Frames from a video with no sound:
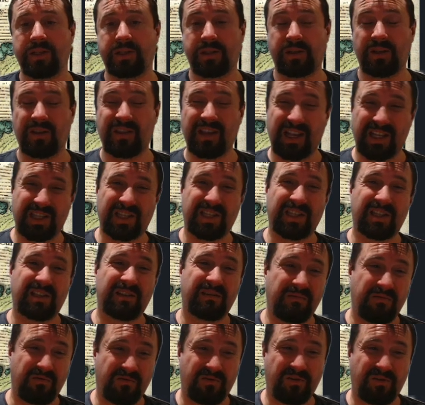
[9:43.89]
So that's
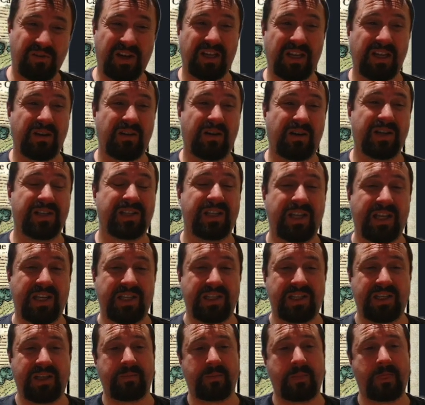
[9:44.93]
really nice and
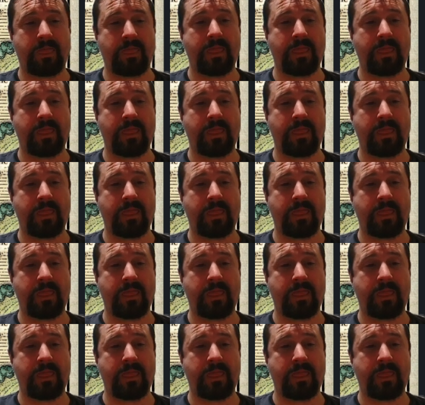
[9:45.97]
easy.